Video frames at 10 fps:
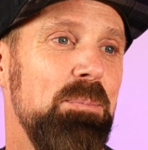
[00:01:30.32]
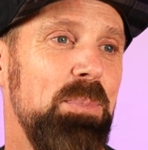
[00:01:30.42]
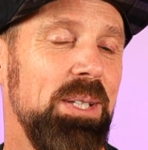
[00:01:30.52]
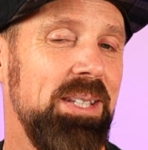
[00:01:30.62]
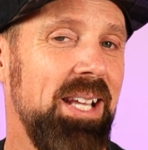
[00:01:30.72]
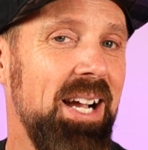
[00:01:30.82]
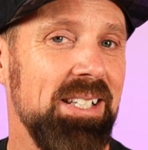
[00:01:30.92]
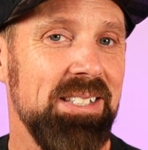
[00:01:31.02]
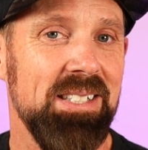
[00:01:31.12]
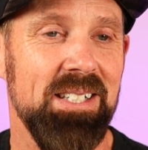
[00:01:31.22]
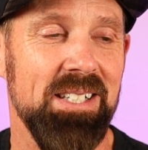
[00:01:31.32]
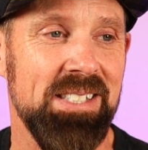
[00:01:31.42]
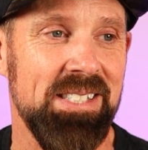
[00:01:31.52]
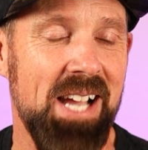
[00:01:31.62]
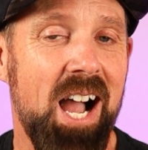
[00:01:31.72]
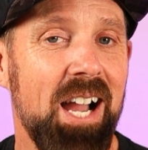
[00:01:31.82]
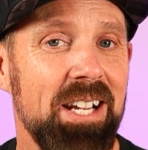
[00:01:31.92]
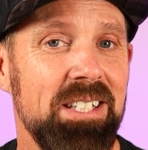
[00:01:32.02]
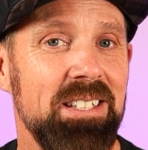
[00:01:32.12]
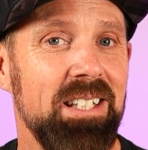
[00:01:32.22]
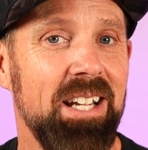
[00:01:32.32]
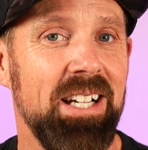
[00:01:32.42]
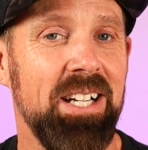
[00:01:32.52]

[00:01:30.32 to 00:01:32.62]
But that aside, like,